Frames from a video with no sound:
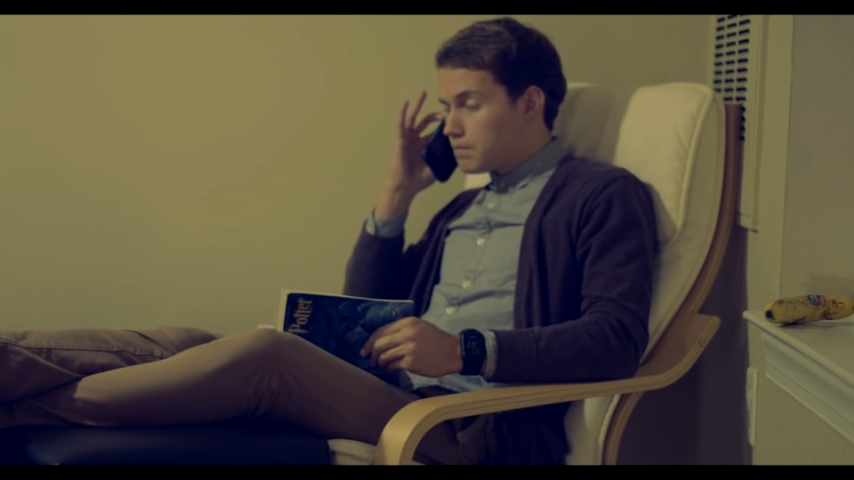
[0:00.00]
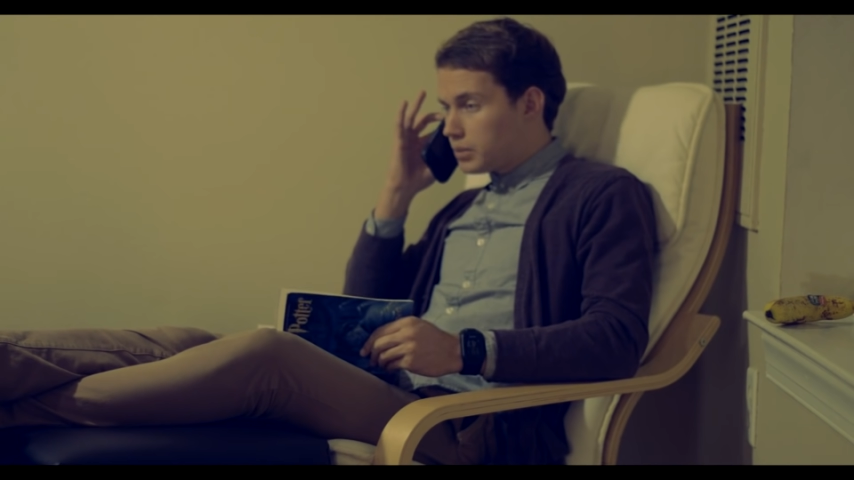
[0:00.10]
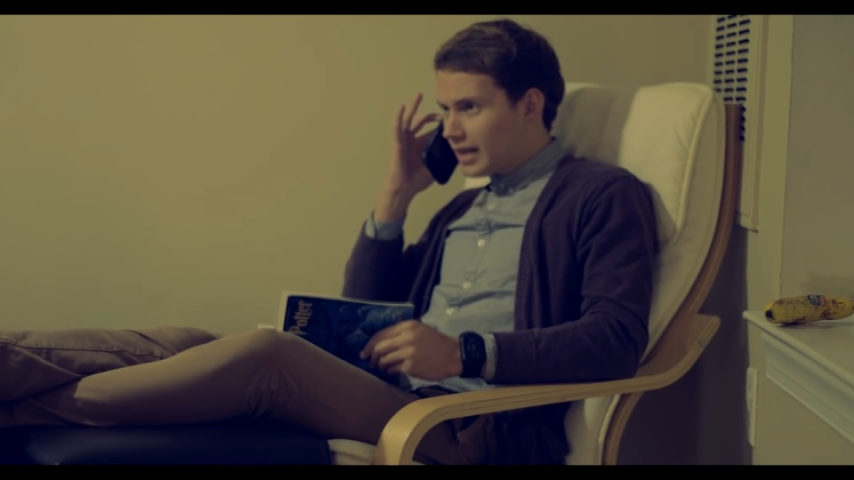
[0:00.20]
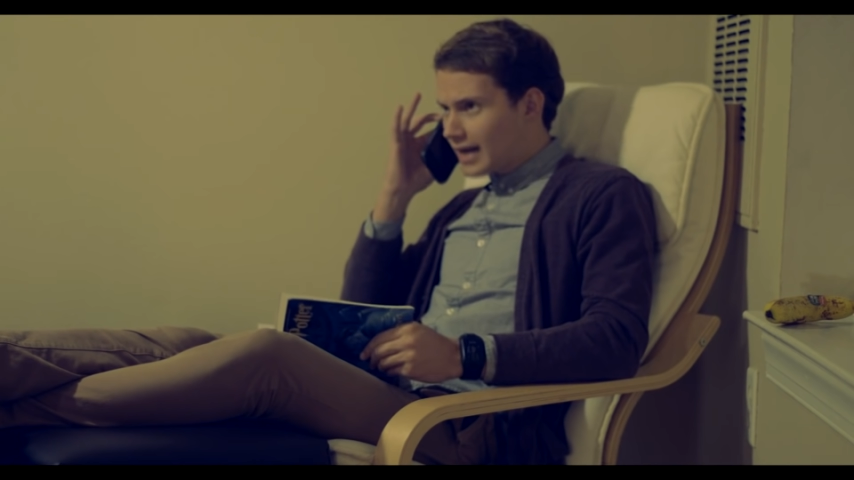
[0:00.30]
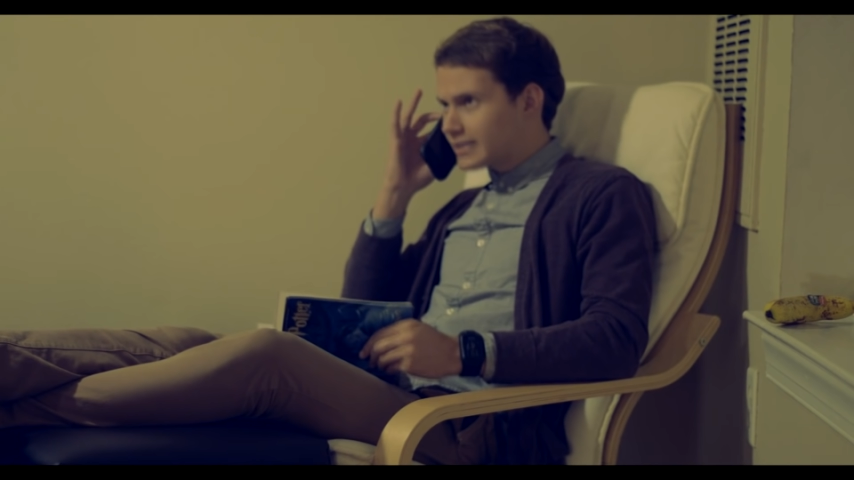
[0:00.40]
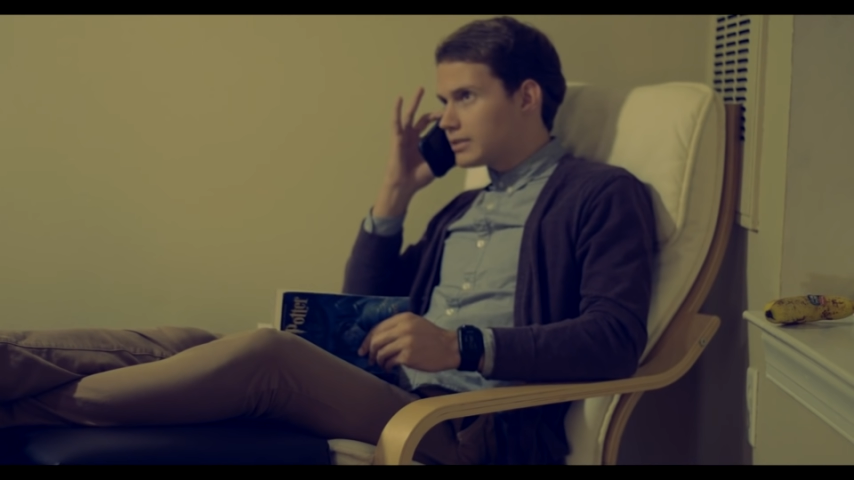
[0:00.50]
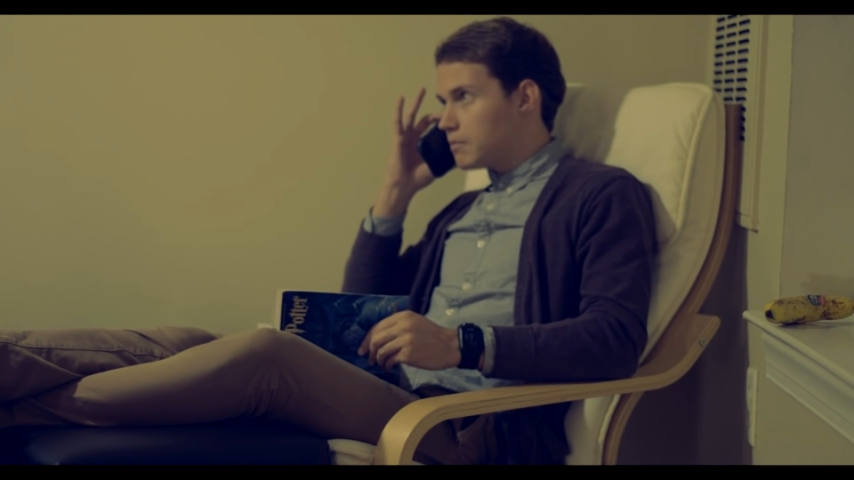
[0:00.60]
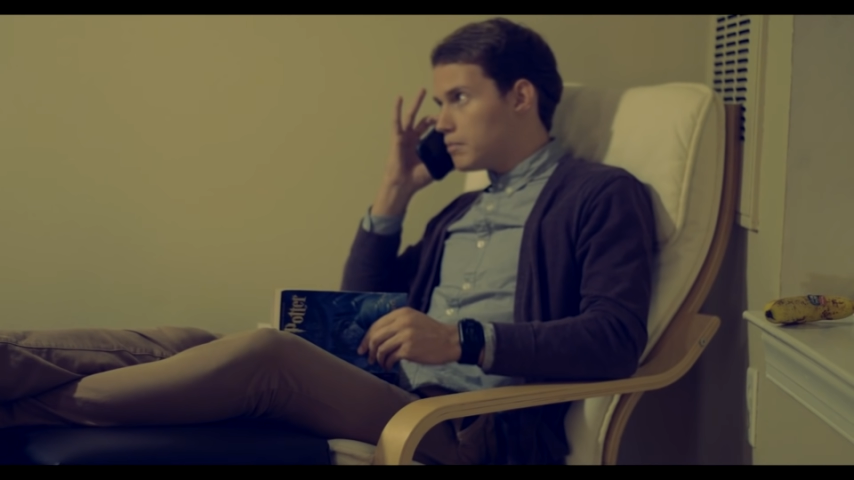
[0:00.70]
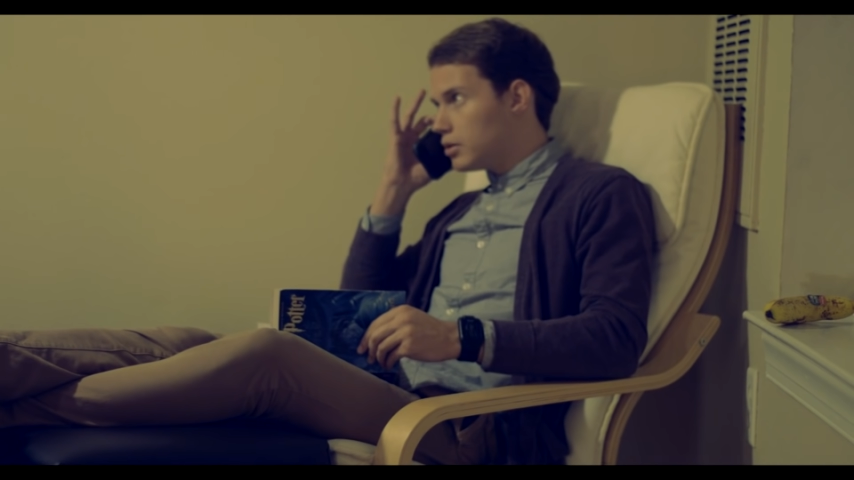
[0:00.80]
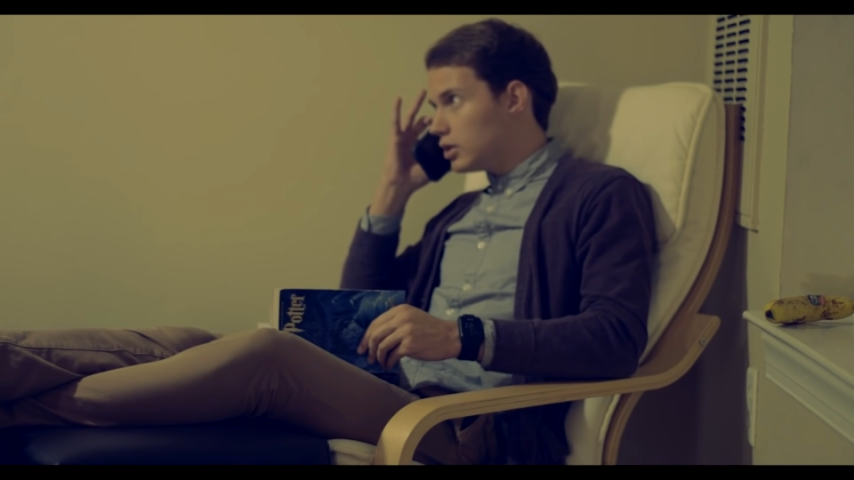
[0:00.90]
plaques
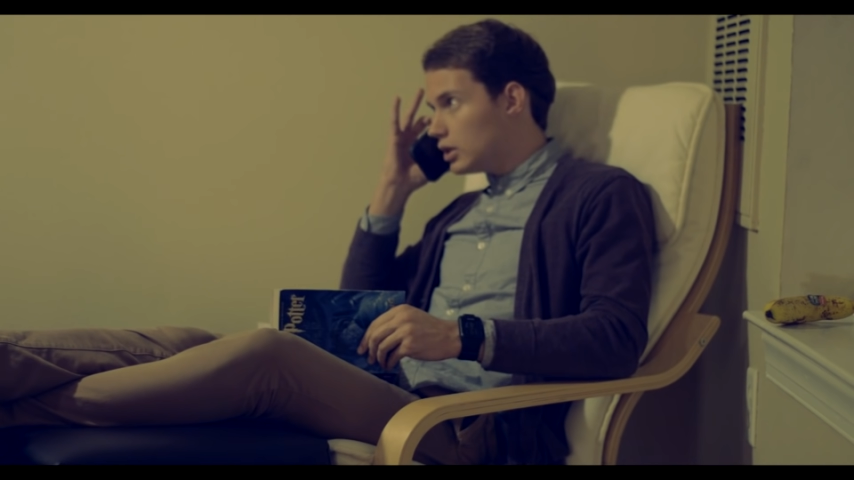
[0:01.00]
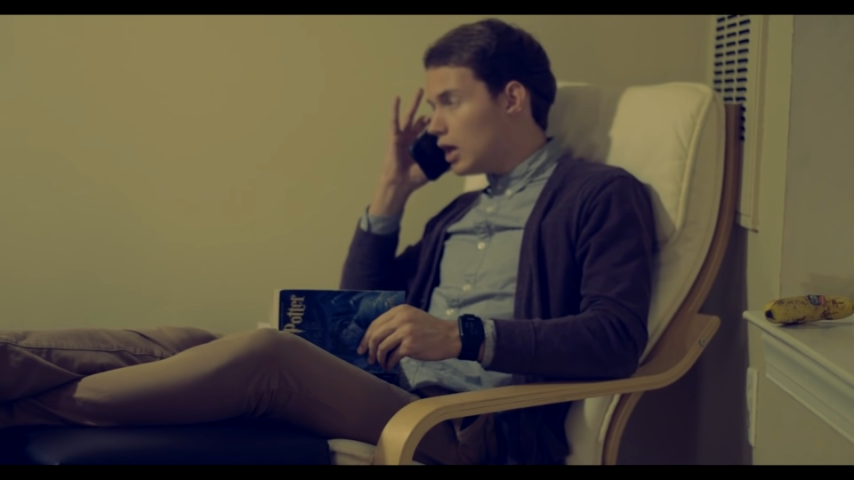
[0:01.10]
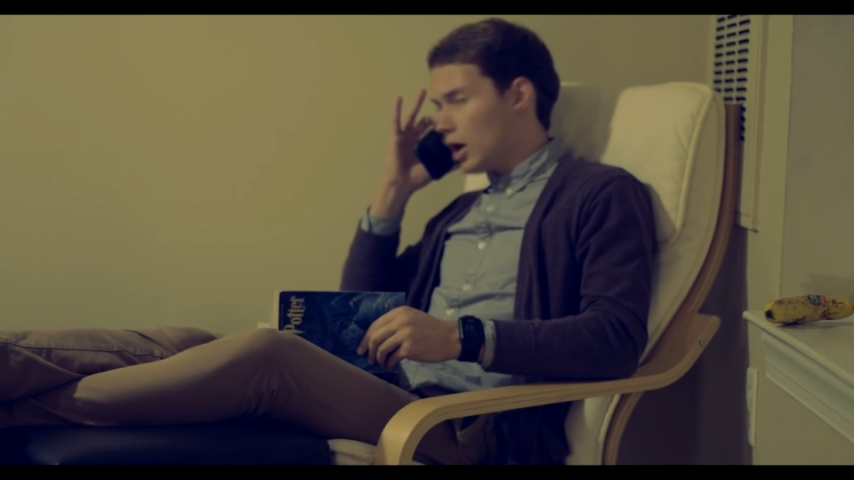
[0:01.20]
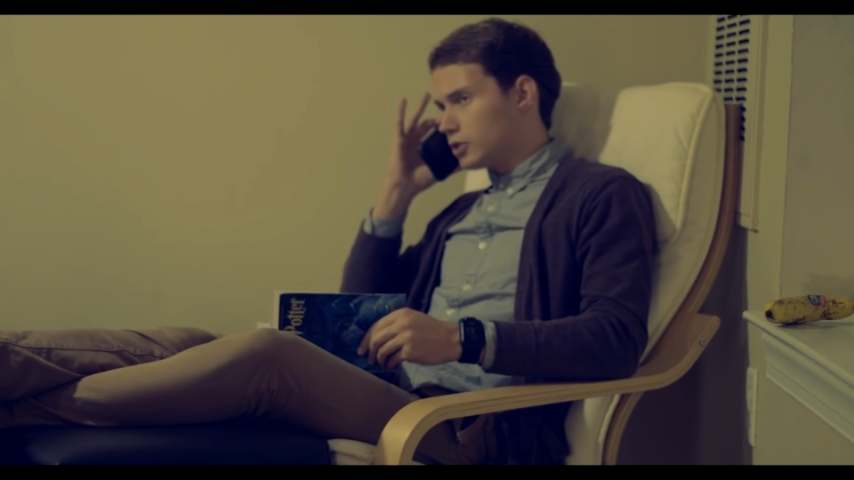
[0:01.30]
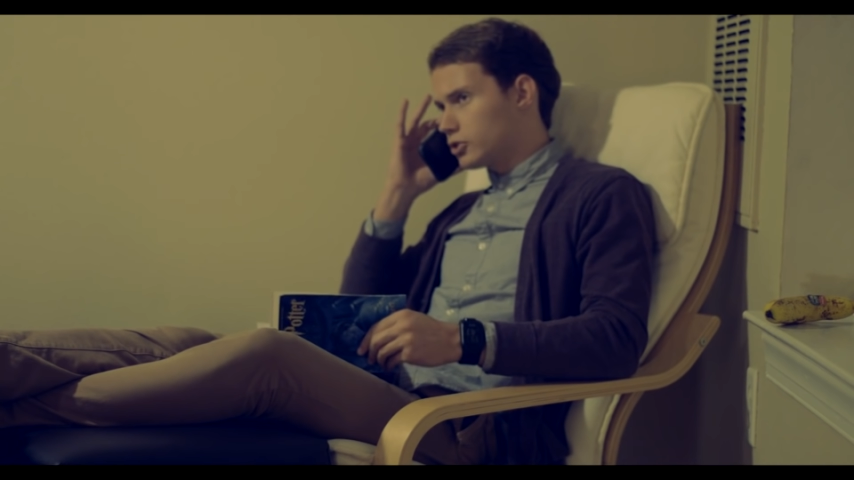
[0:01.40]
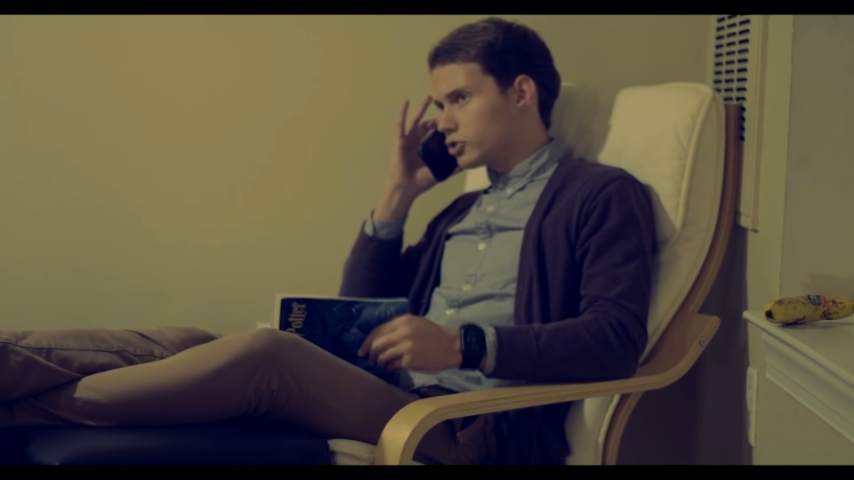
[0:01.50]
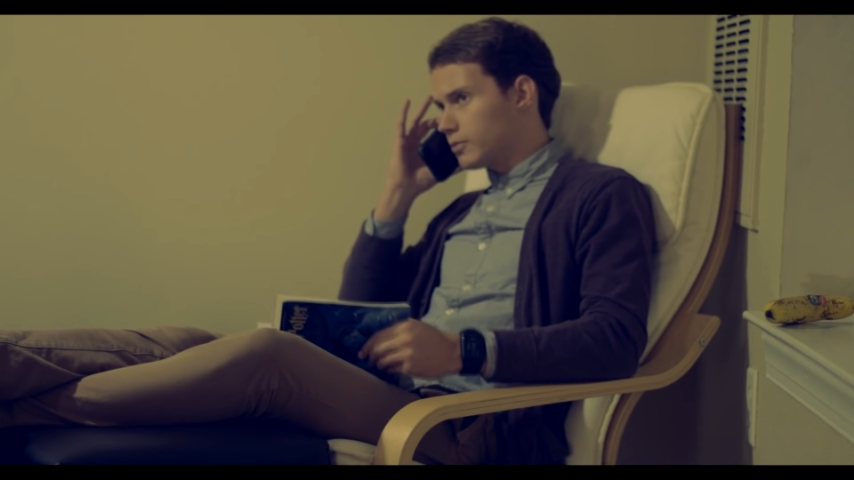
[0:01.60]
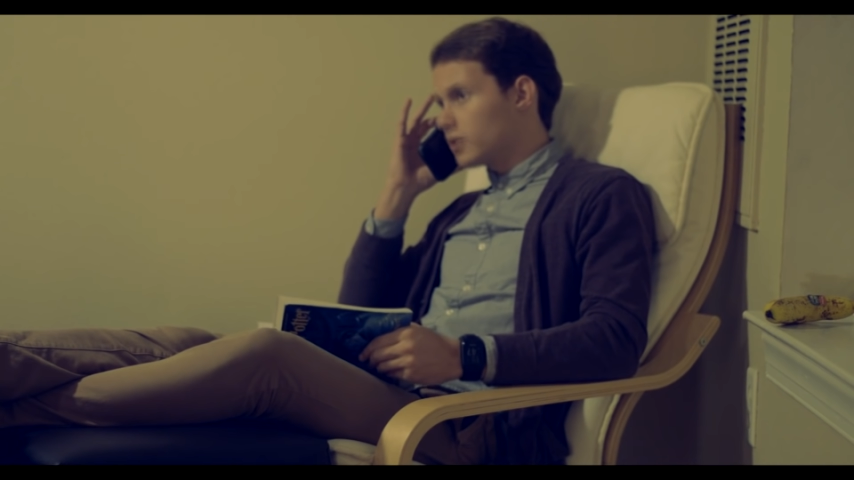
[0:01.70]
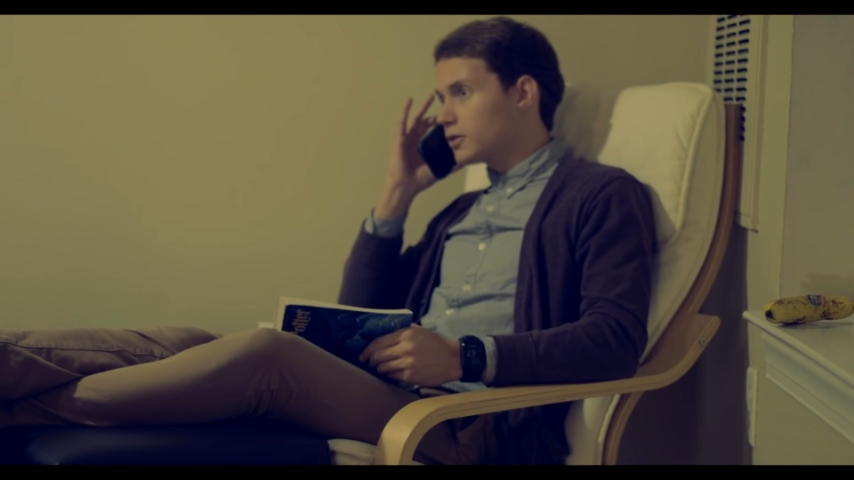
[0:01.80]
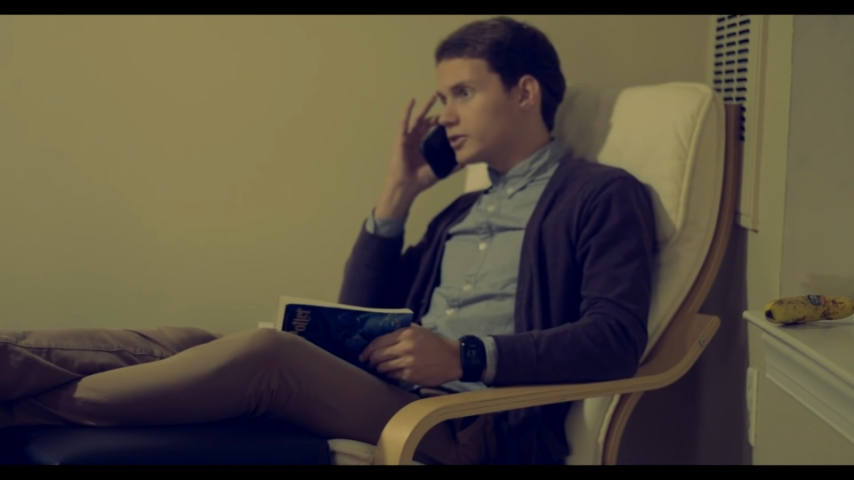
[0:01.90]
and plaques, those are
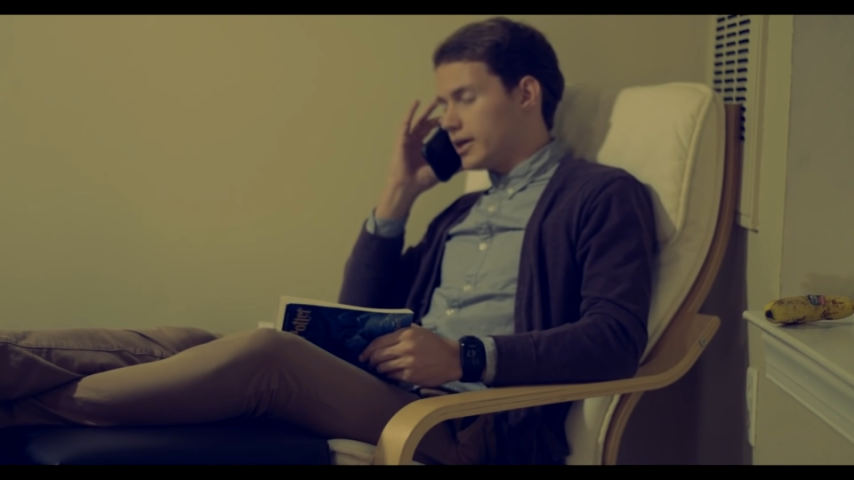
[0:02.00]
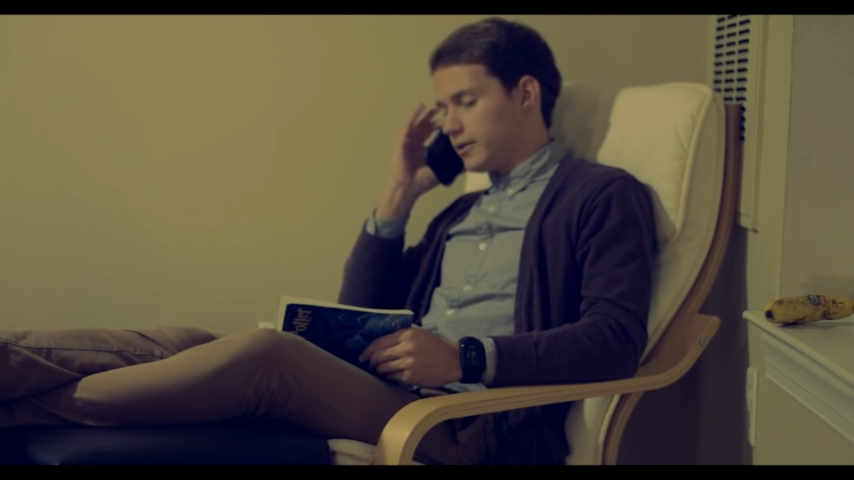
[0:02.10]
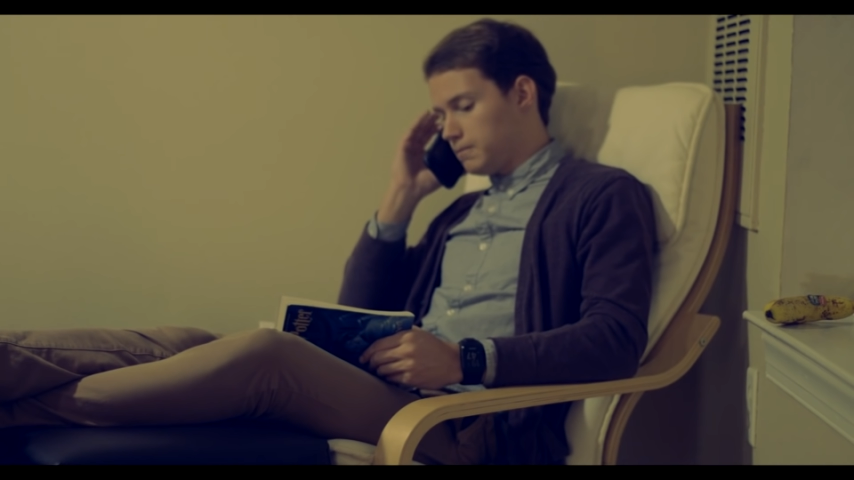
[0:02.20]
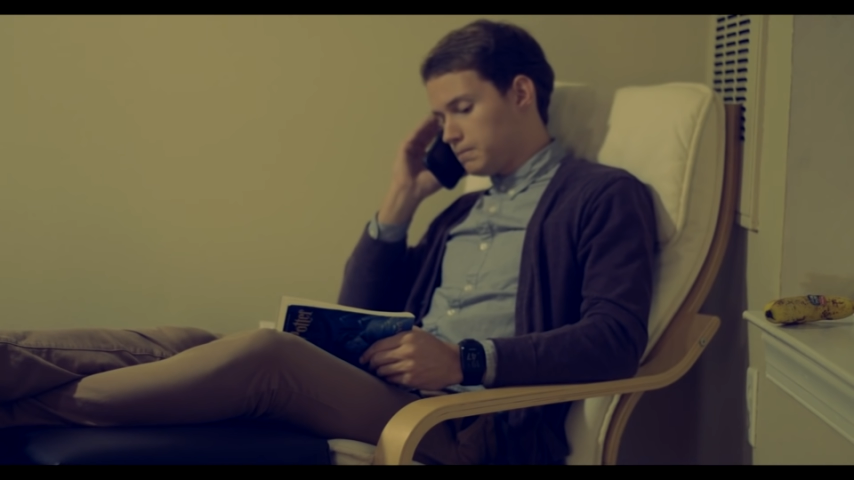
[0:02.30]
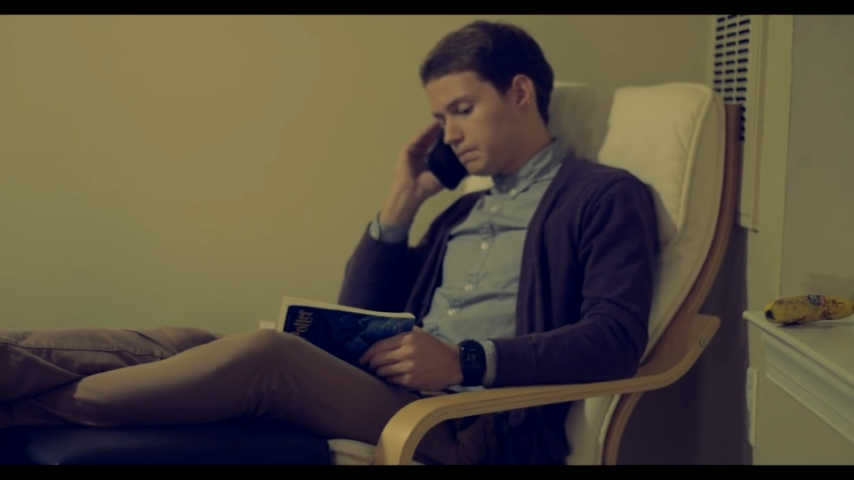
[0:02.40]
both undersided.